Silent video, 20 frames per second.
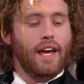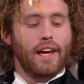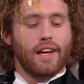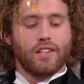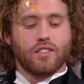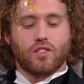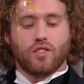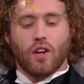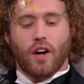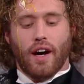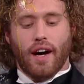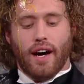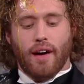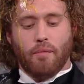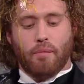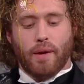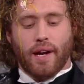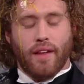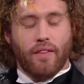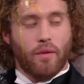So
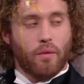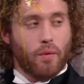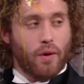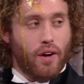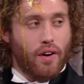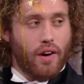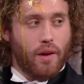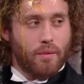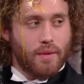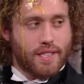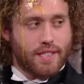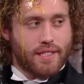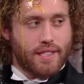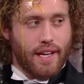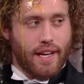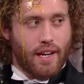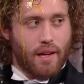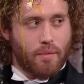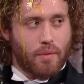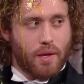I've been on the road. I'm a
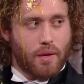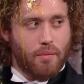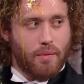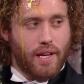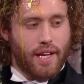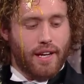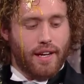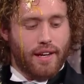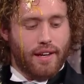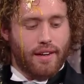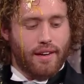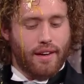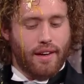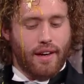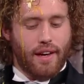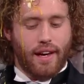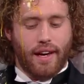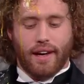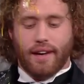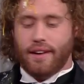stand-up comedian,
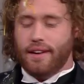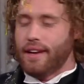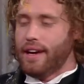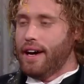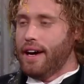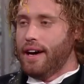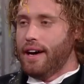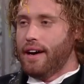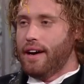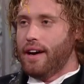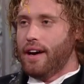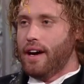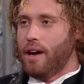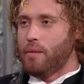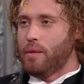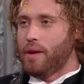and uh, I've